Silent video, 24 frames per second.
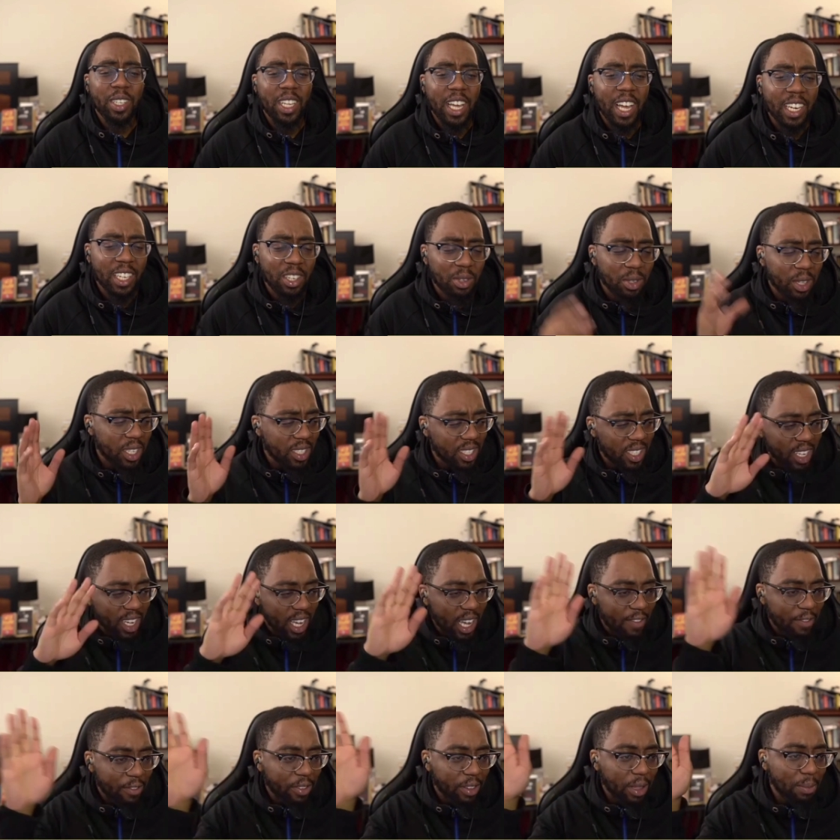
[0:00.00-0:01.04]
I know there's
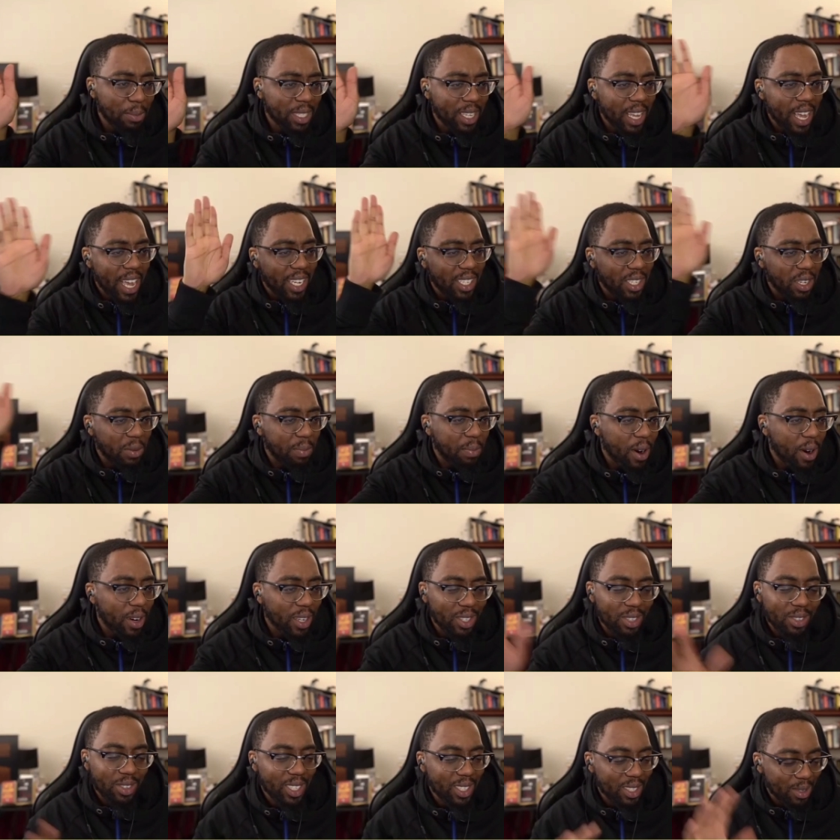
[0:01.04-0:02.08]
a flip side,
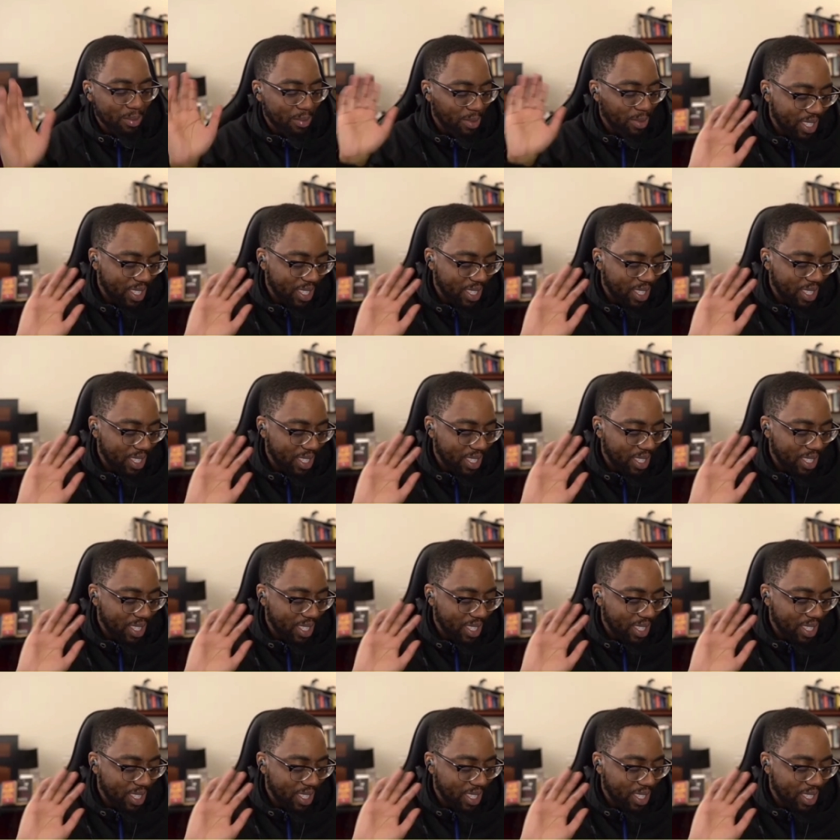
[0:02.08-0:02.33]
departurism, which